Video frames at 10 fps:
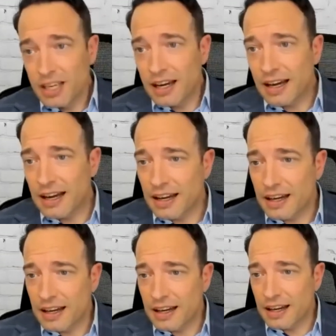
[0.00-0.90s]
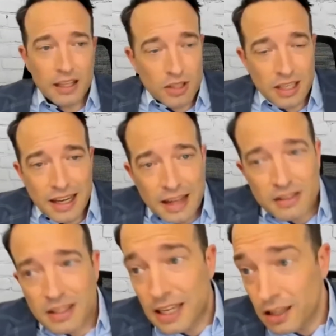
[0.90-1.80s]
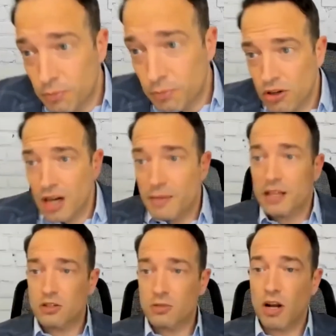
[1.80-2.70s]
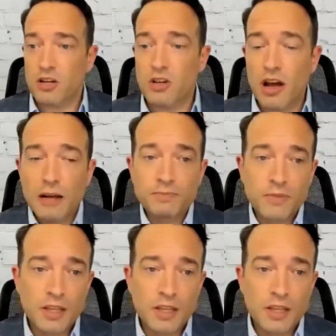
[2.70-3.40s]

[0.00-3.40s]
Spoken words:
and looking at taking a program at Sprott Shaw.